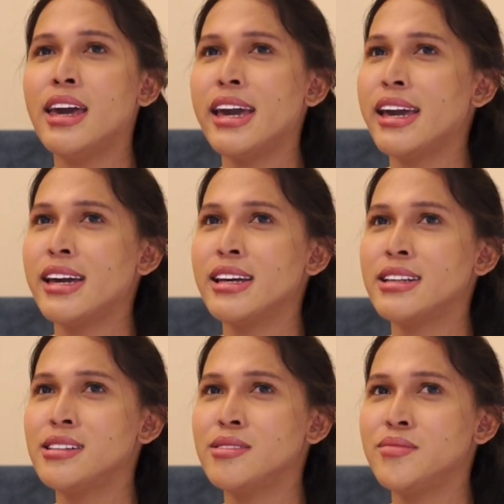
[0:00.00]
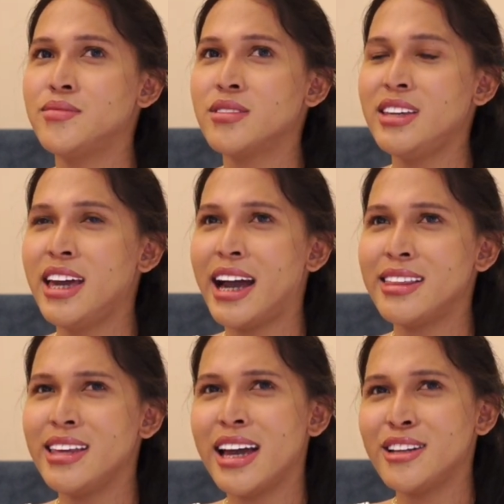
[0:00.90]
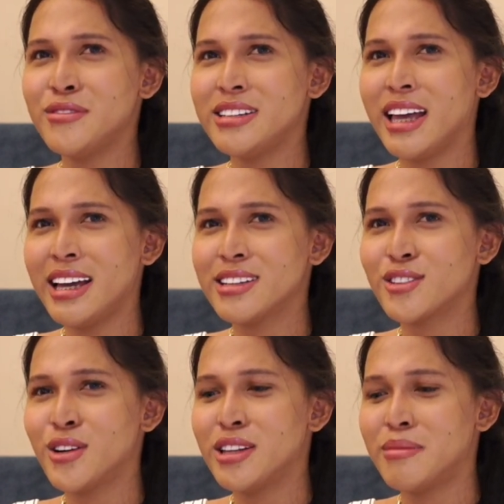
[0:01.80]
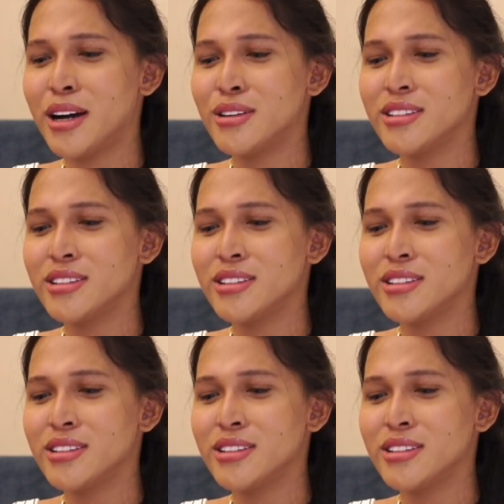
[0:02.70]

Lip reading: And yeah, at the end of the day, it's all about